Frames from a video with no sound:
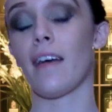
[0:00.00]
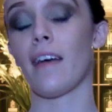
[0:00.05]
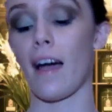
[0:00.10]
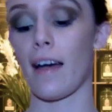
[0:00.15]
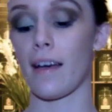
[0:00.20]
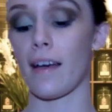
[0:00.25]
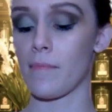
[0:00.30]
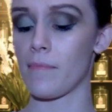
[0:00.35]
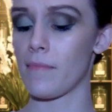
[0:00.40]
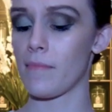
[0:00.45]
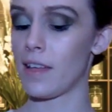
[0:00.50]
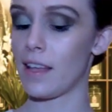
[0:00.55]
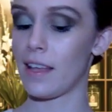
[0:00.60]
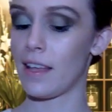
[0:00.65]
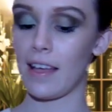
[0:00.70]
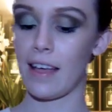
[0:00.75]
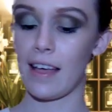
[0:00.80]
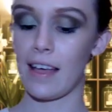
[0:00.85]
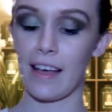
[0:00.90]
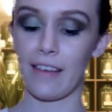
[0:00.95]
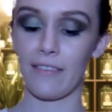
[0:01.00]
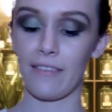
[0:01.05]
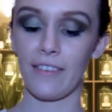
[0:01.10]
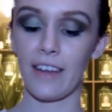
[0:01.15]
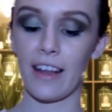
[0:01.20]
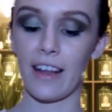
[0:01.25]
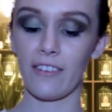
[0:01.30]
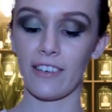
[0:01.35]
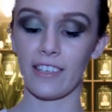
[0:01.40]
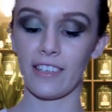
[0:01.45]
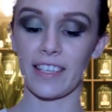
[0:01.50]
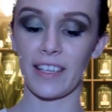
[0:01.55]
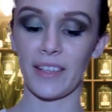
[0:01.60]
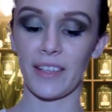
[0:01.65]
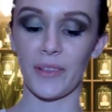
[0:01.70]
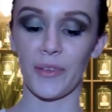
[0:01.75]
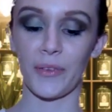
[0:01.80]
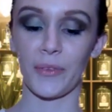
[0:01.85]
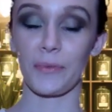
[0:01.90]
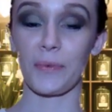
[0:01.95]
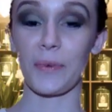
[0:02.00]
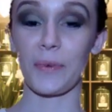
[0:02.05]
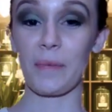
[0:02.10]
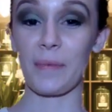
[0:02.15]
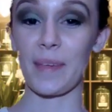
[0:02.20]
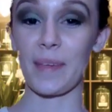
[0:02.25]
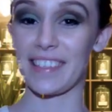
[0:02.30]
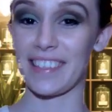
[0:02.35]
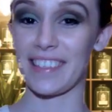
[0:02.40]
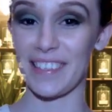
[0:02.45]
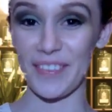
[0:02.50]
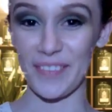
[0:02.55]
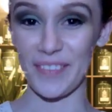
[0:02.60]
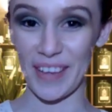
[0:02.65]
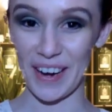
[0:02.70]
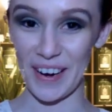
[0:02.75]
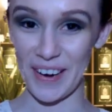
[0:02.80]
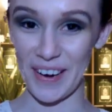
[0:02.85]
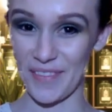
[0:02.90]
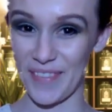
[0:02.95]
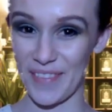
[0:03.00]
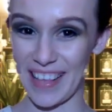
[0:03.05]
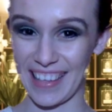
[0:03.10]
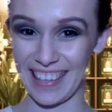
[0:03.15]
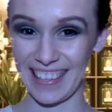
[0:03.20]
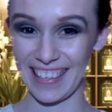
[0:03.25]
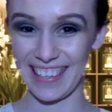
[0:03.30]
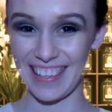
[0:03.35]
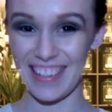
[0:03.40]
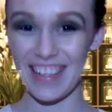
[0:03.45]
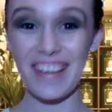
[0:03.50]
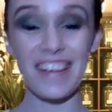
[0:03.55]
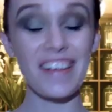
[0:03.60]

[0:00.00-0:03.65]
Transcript: I have never seen those real pieces of caramel,